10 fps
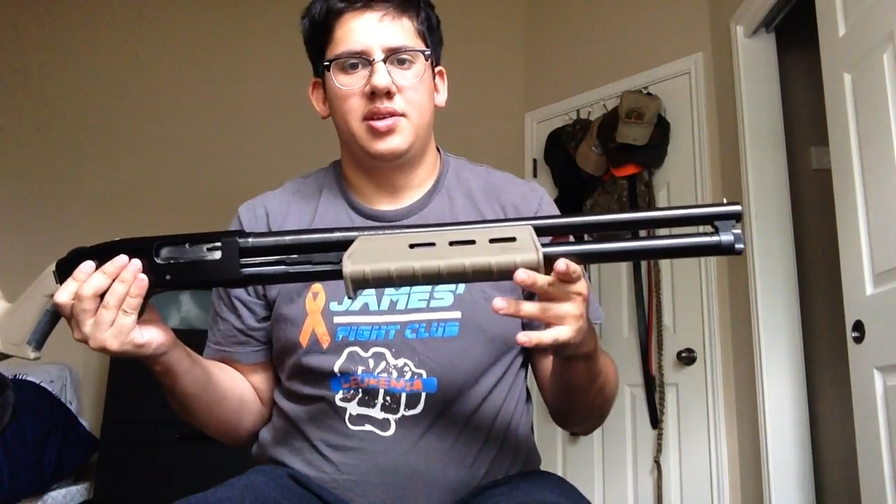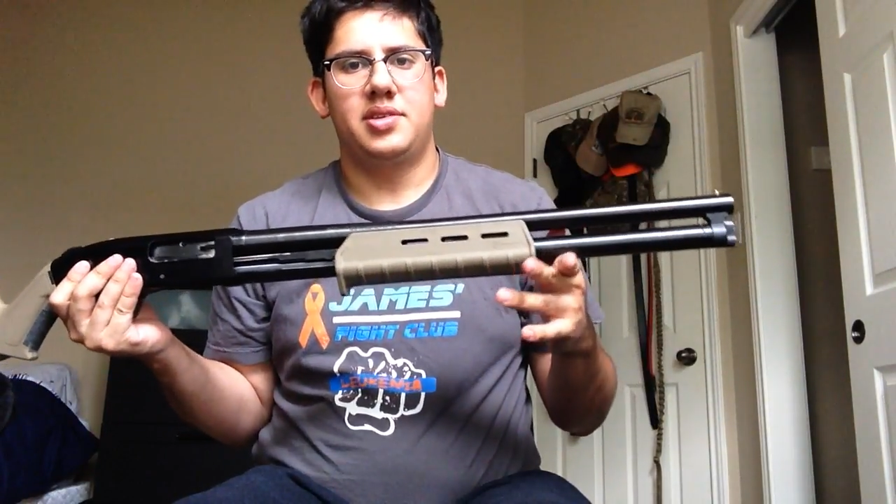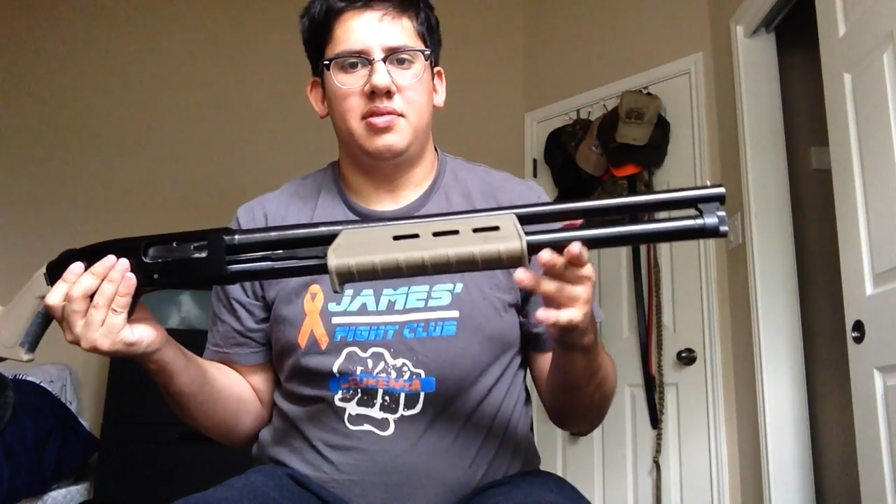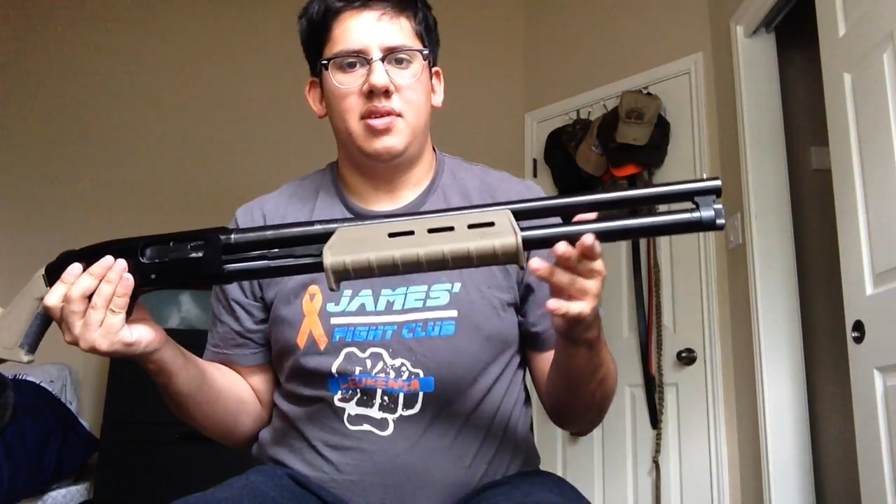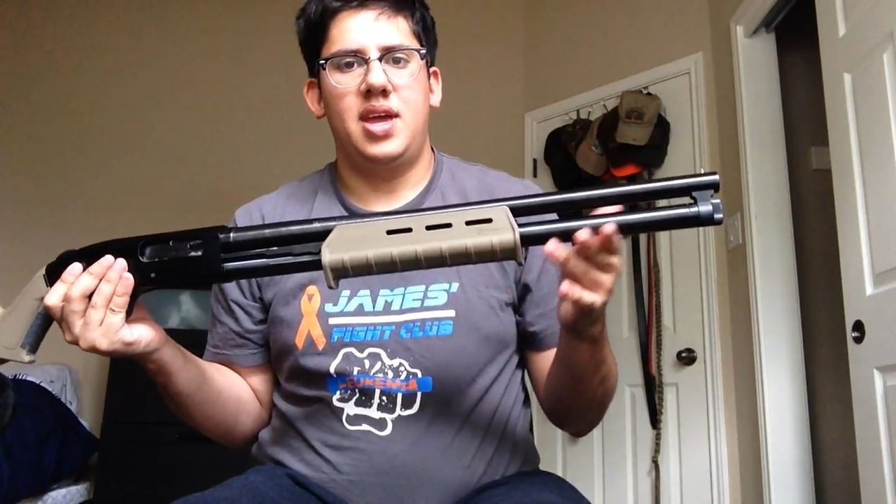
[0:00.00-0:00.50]

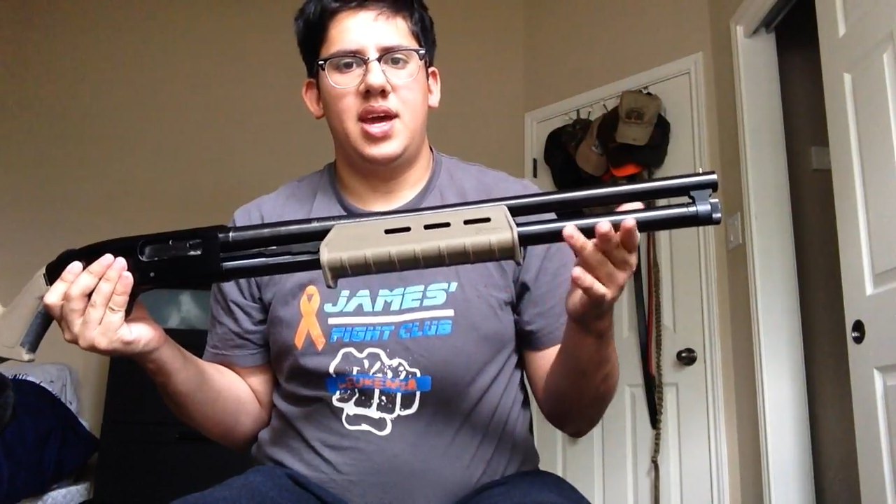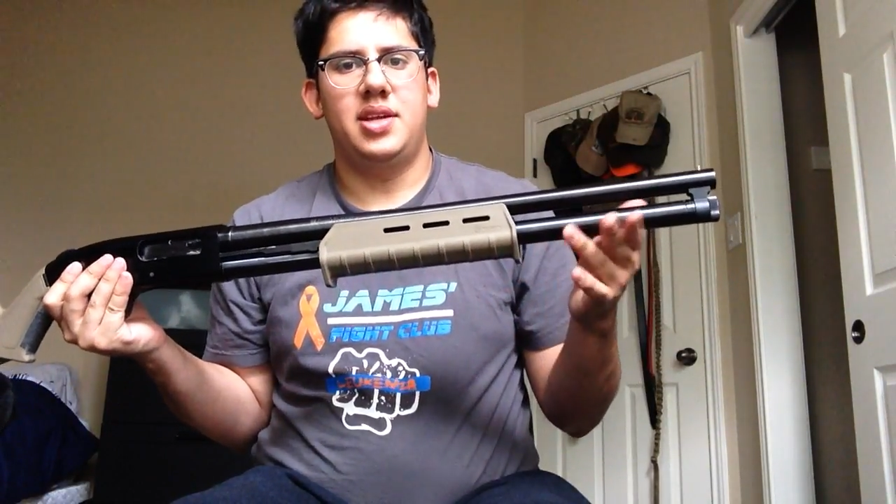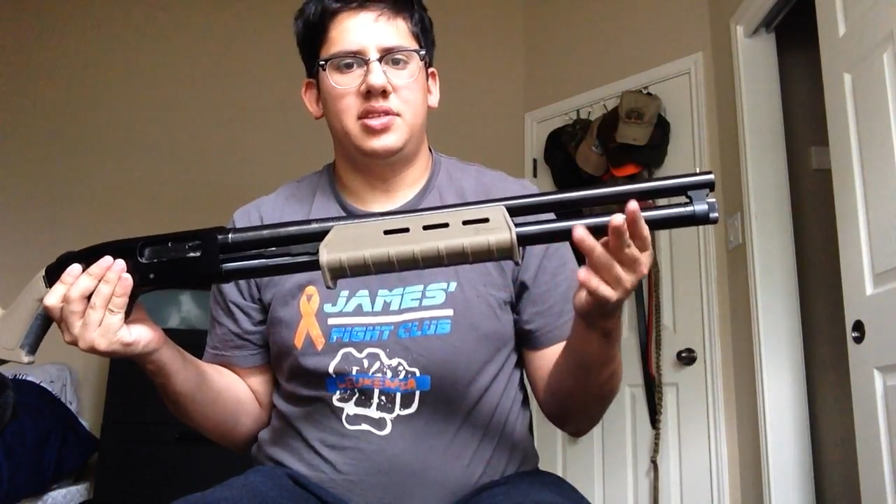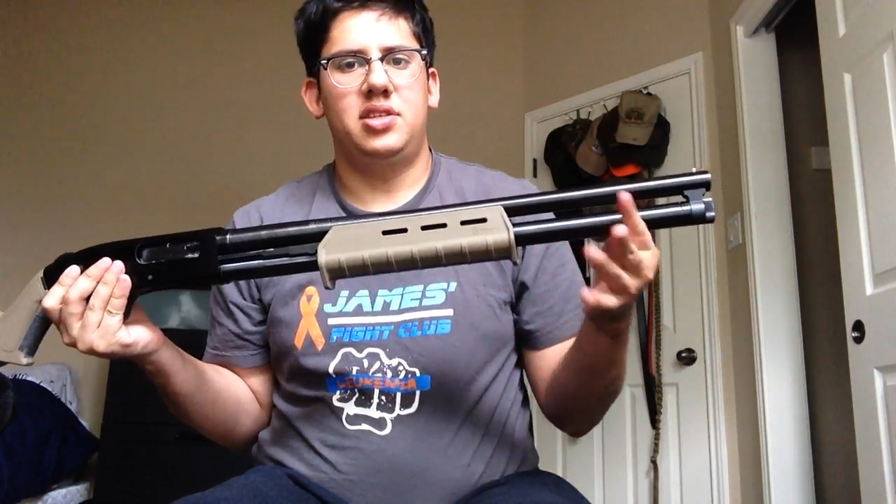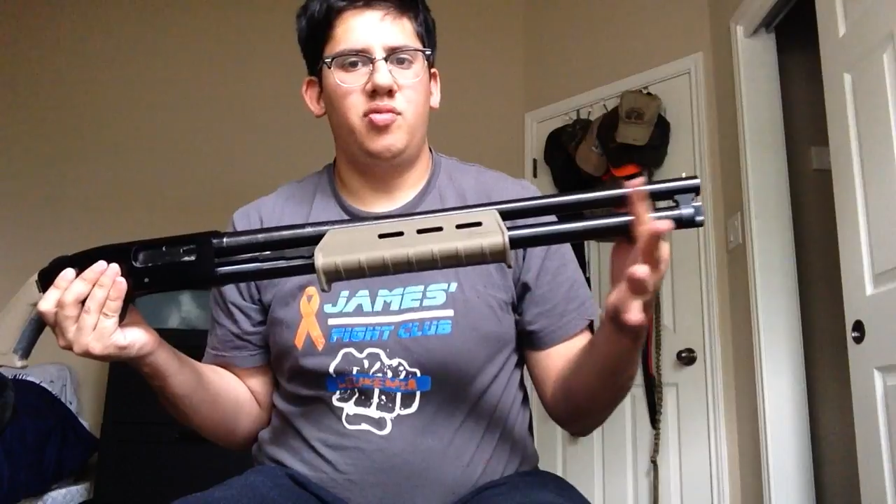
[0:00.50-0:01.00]
So you
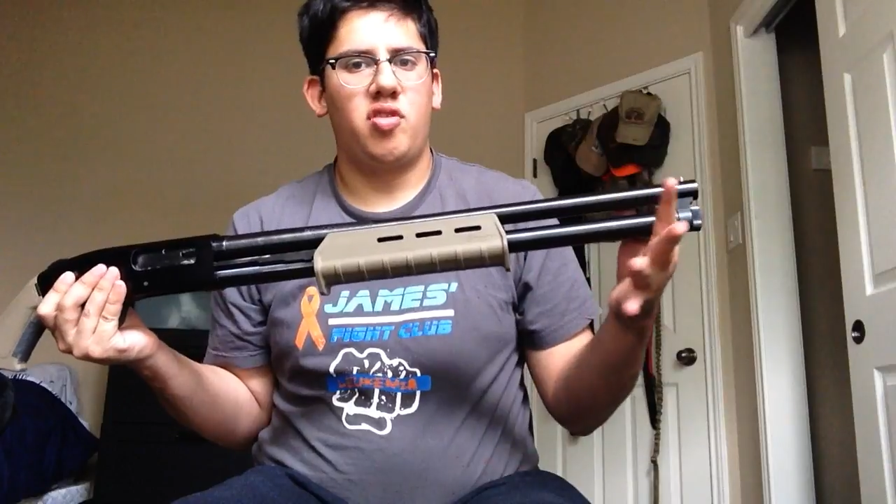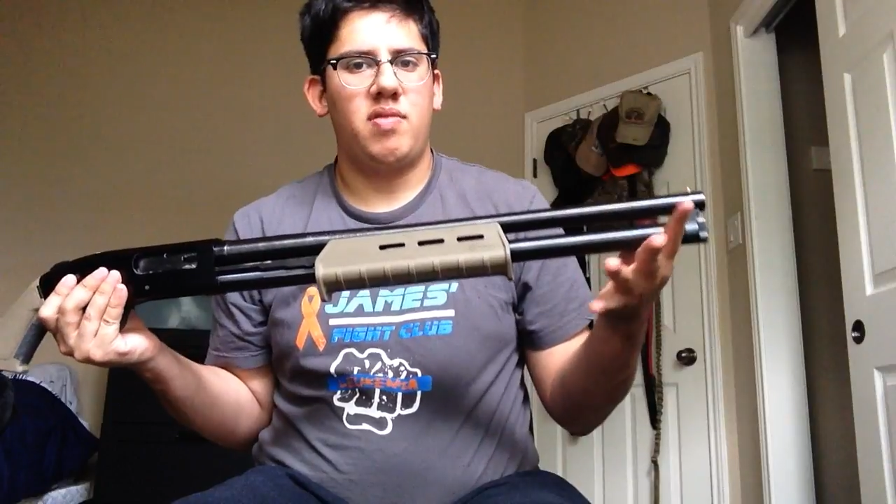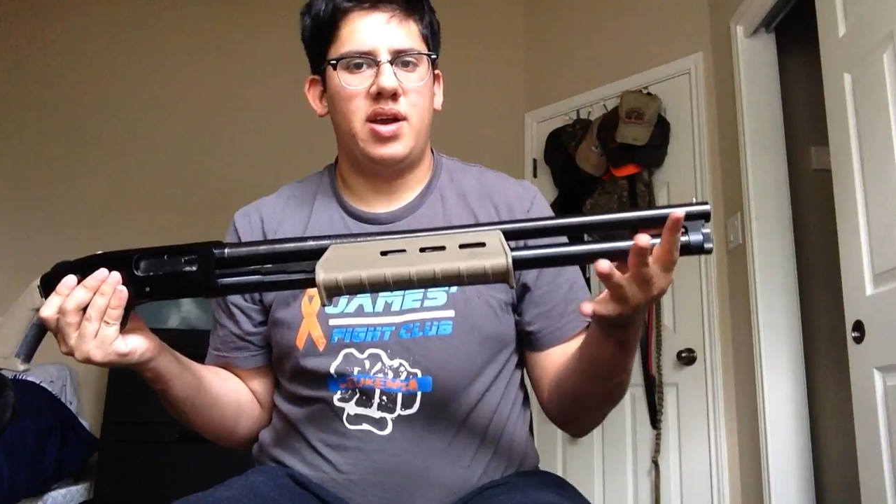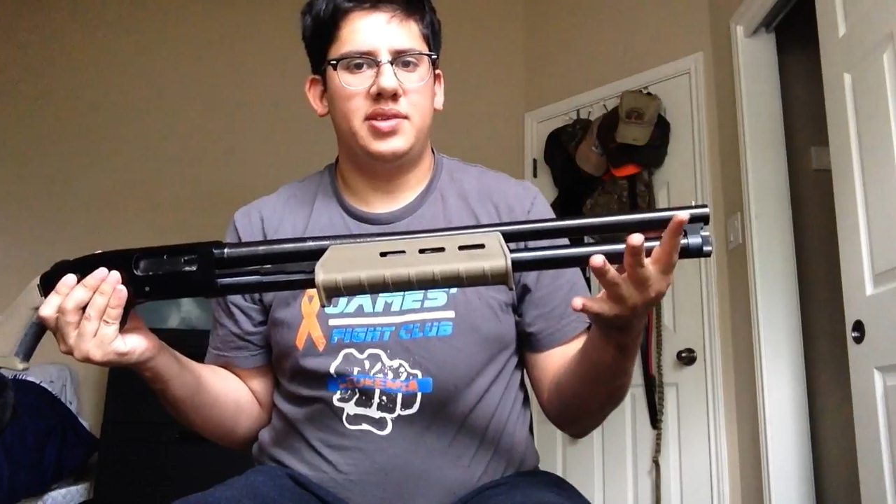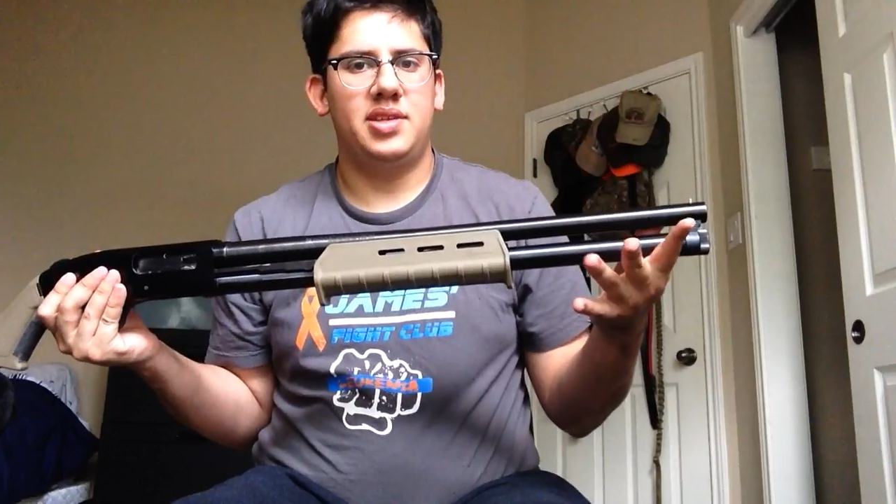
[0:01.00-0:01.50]
get 2 more
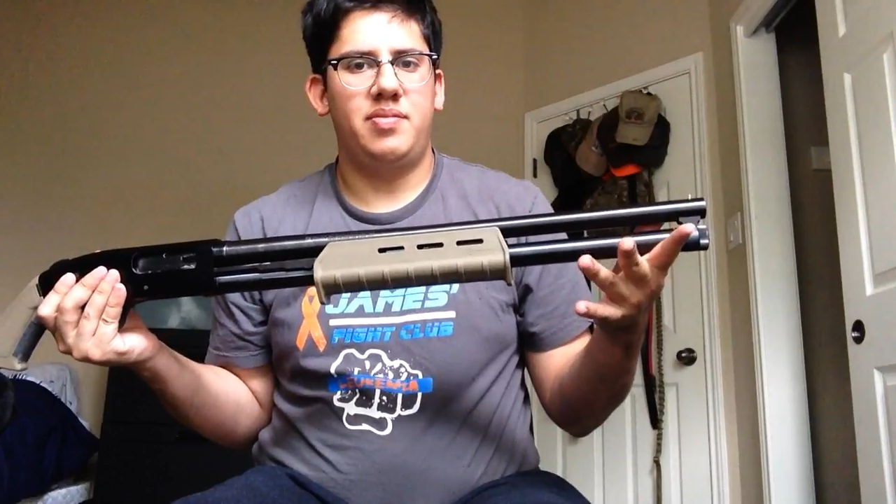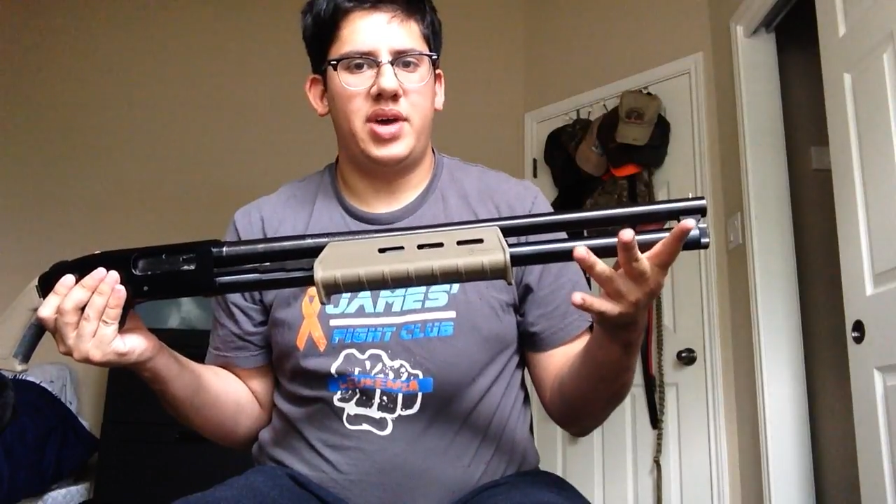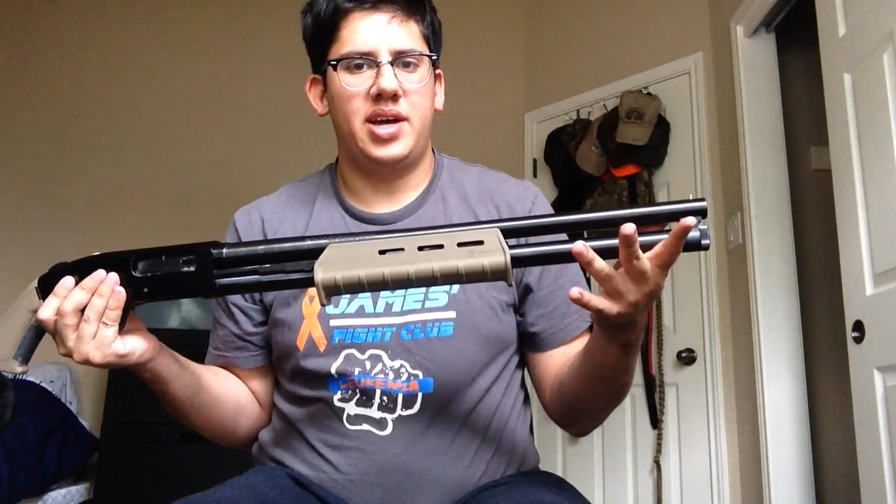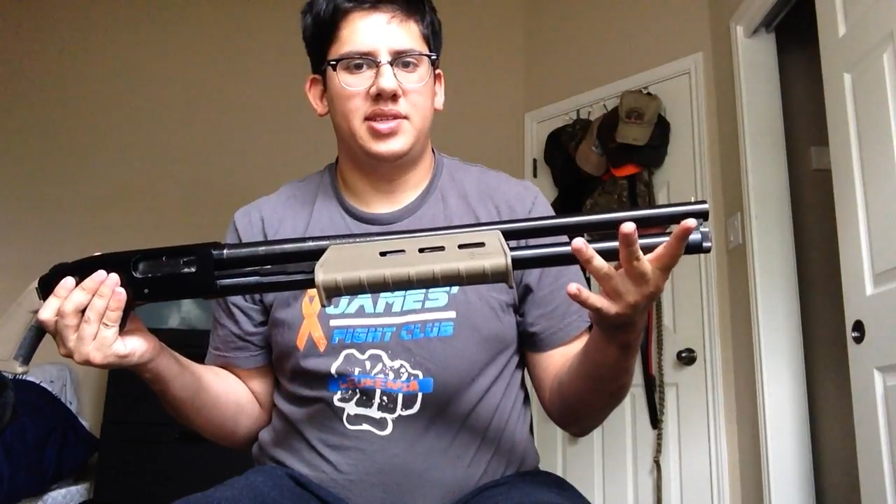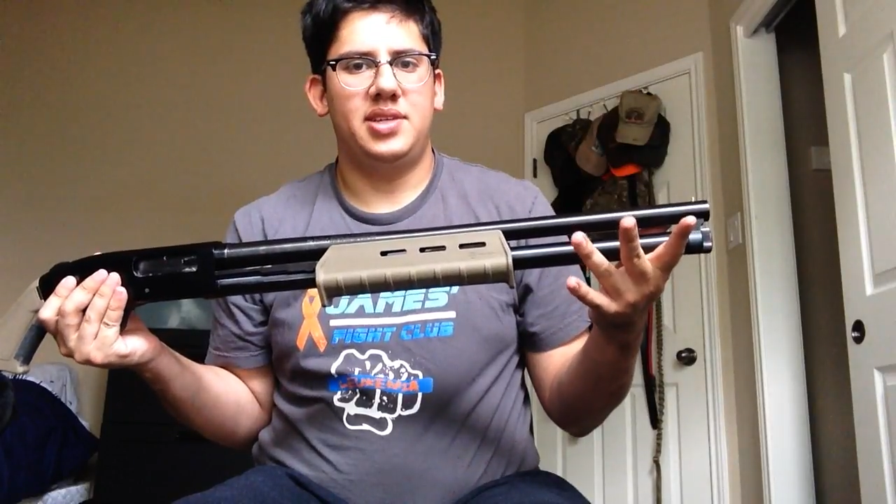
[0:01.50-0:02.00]
rounds in the
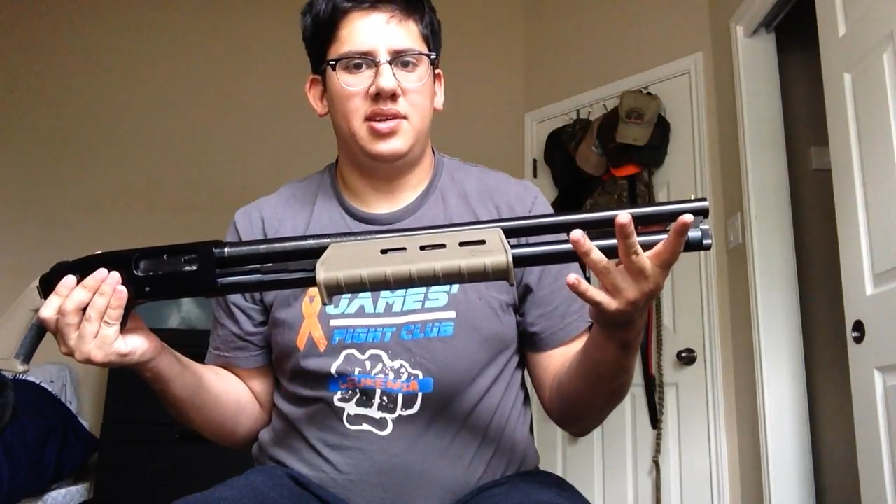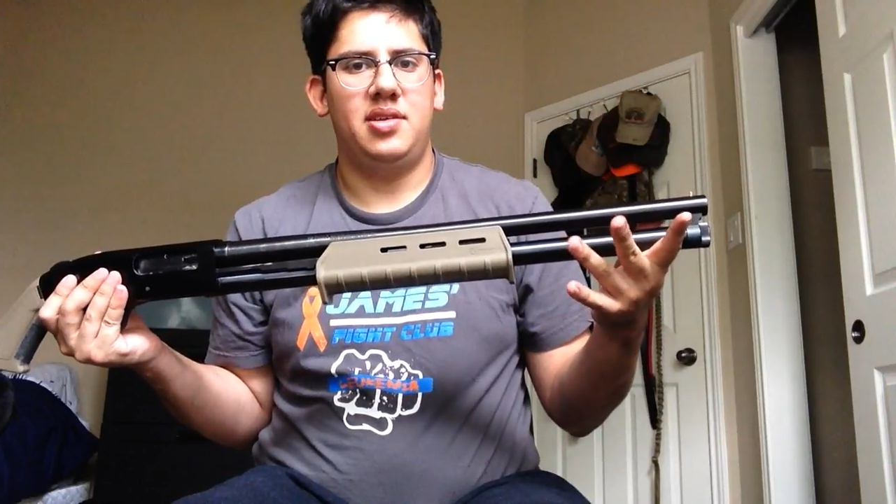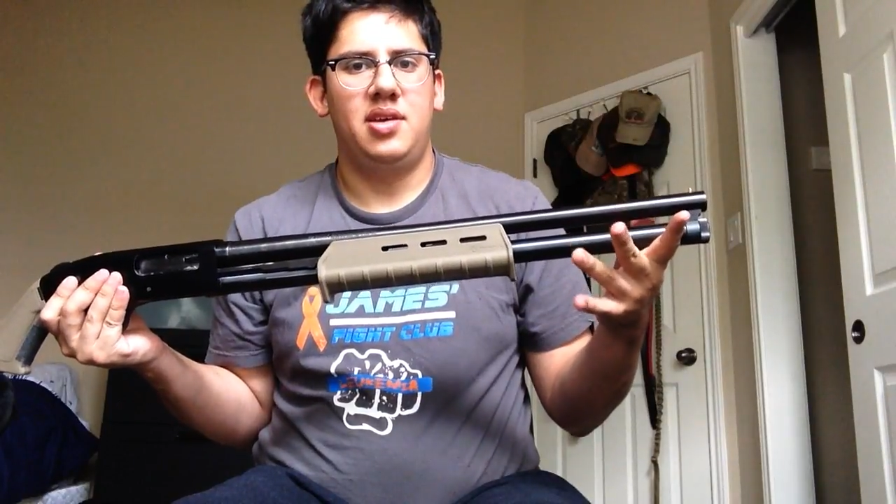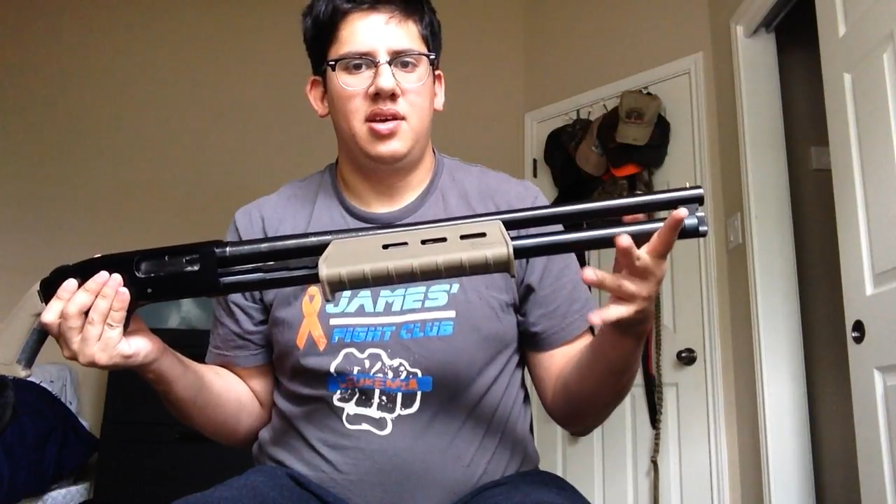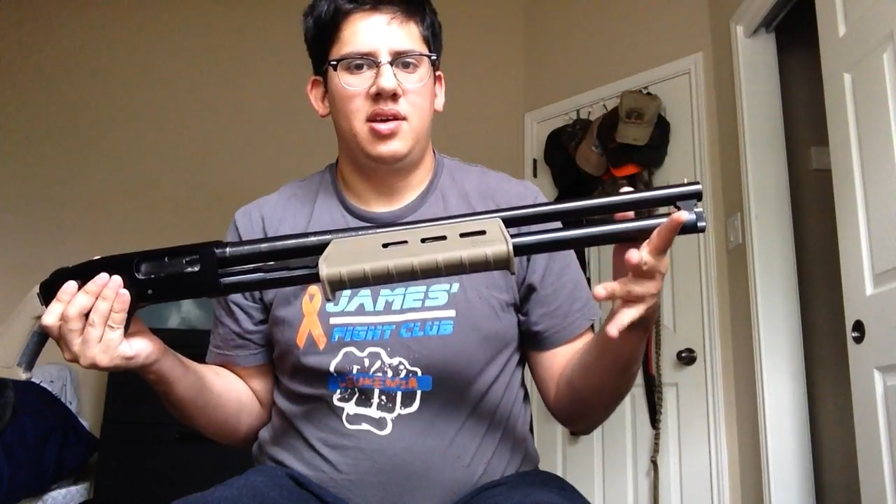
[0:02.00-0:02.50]
magazine